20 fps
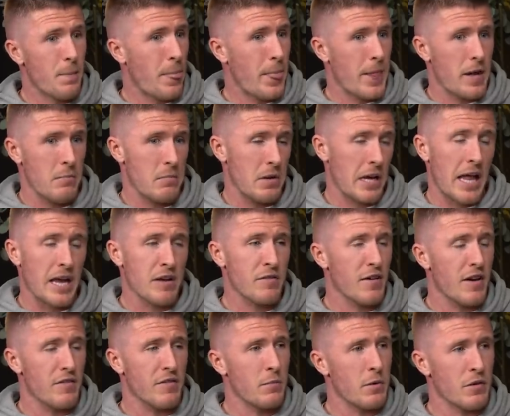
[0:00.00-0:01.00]
in my life
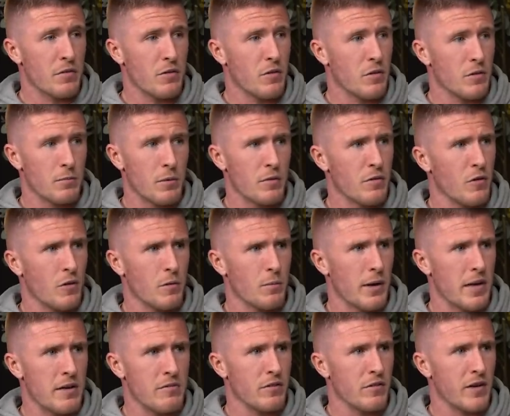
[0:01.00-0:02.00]
ever before
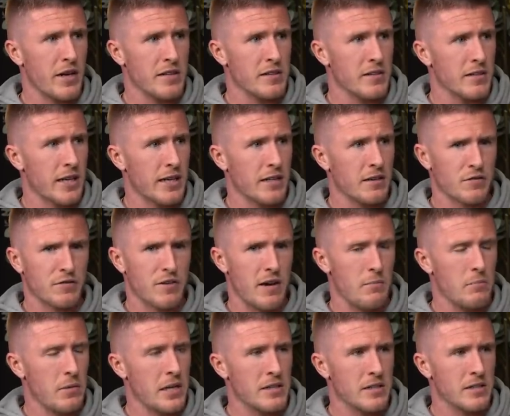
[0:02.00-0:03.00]
playing for Rangers. Like, the
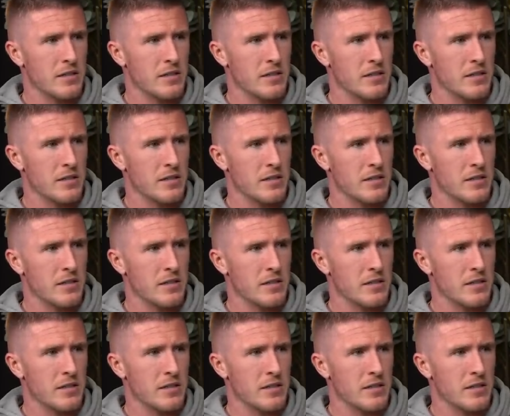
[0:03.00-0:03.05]
fan base